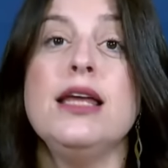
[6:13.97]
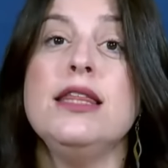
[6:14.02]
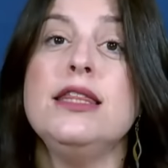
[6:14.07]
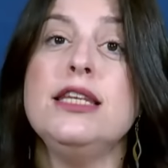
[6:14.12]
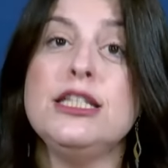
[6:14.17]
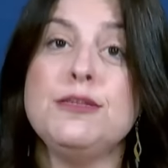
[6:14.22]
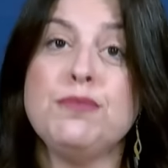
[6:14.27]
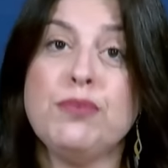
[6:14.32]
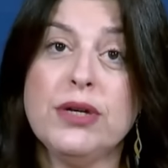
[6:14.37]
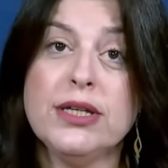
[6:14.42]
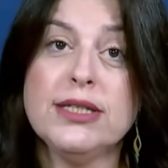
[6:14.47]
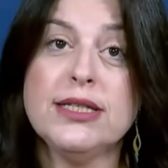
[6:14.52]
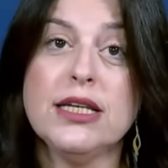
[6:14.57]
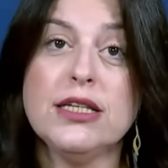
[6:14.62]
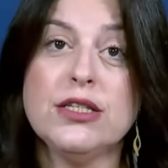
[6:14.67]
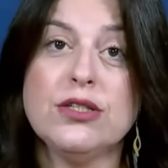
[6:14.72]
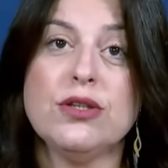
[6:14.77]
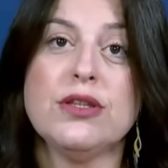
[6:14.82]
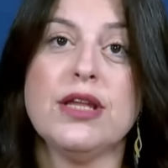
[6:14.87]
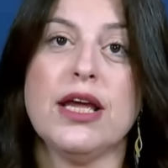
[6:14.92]
This brings
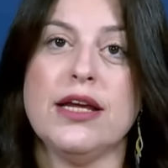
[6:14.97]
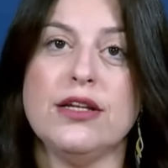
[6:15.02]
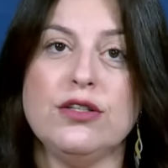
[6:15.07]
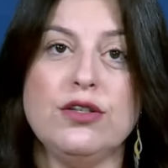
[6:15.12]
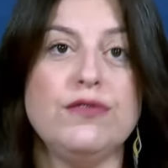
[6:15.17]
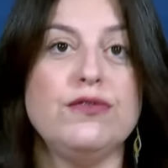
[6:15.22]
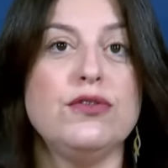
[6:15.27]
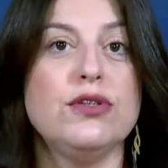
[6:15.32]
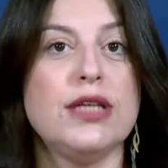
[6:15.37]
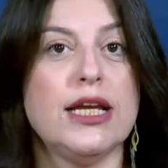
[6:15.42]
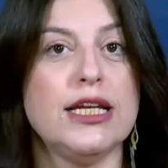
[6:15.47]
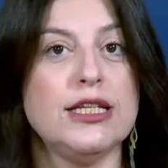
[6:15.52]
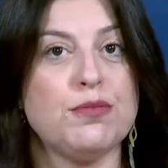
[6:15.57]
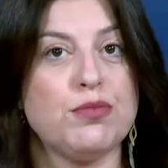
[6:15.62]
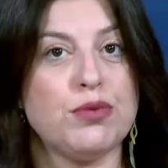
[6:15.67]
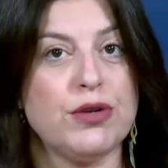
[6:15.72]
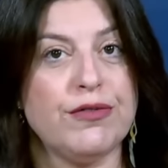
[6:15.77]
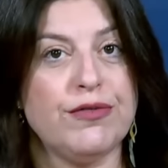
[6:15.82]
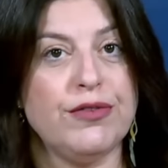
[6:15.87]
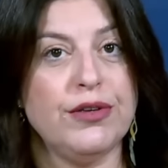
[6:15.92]
us to the end of today's
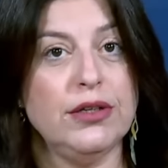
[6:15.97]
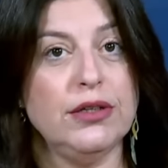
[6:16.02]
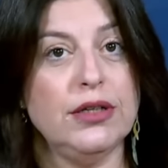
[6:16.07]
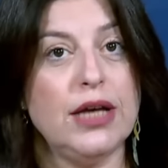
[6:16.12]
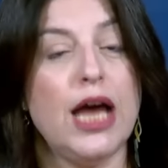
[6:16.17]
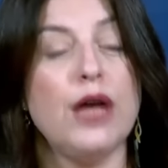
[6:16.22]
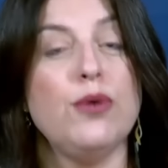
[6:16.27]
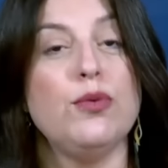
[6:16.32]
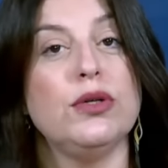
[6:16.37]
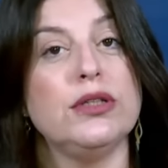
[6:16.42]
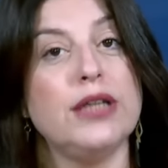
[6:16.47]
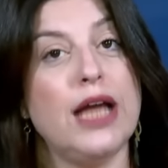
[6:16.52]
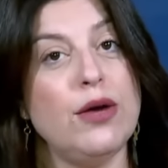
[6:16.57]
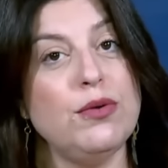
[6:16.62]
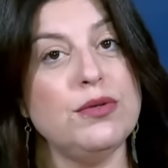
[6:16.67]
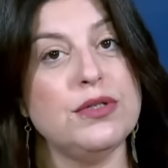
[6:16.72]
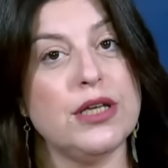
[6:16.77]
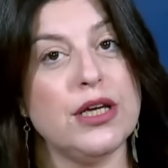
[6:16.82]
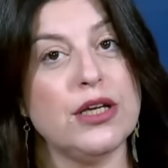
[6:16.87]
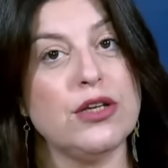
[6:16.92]
briefing. I will
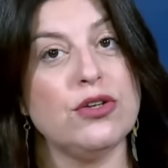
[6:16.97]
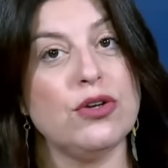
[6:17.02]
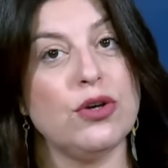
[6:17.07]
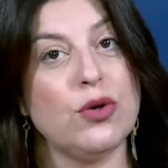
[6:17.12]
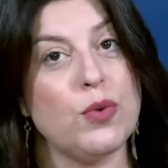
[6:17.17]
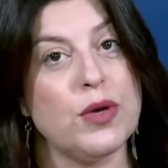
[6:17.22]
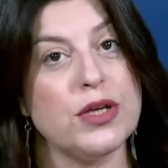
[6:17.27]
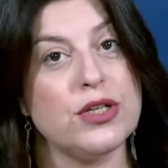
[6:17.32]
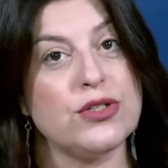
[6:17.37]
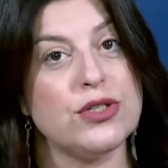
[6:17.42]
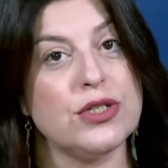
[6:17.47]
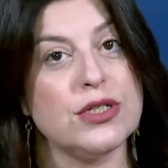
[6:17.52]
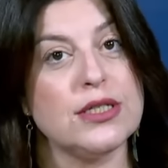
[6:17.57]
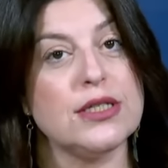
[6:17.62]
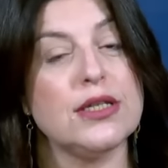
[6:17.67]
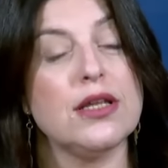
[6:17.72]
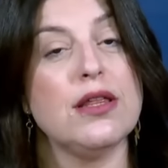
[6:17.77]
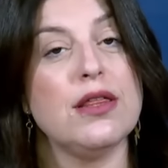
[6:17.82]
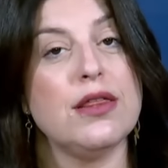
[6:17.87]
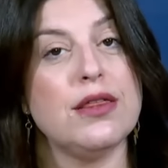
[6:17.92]
now take your
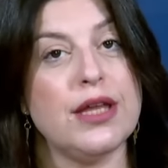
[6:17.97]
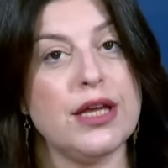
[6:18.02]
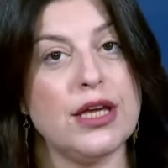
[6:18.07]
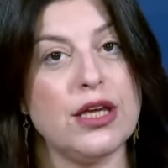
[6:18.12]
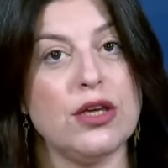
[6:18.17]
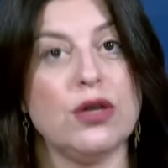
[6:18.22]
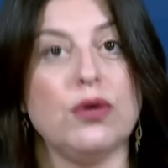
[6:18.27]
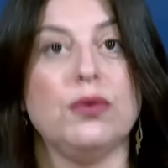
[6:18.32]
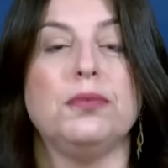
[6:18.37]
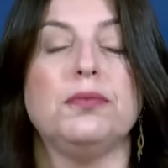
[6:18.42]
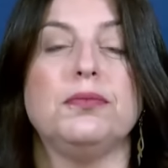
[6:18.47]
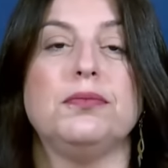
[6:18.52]
questions. Thank you.